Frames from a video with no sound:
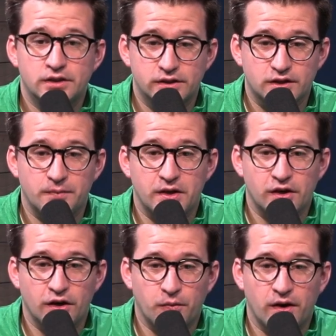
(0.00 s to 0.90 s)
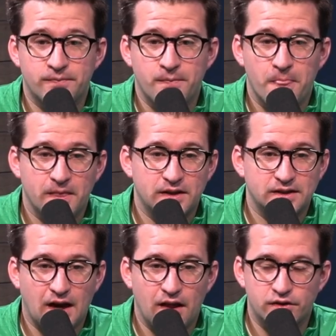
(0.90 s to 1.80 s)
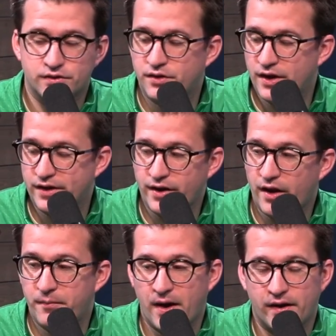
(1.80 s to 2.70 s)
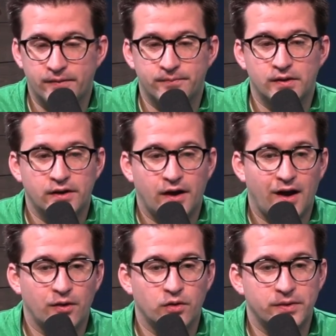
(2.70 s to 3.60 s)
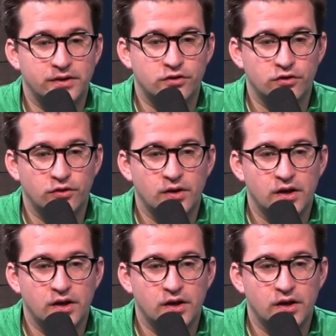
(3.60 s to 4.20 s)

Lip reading: It's going to be a good one. Kyler's excited about it. I will be too.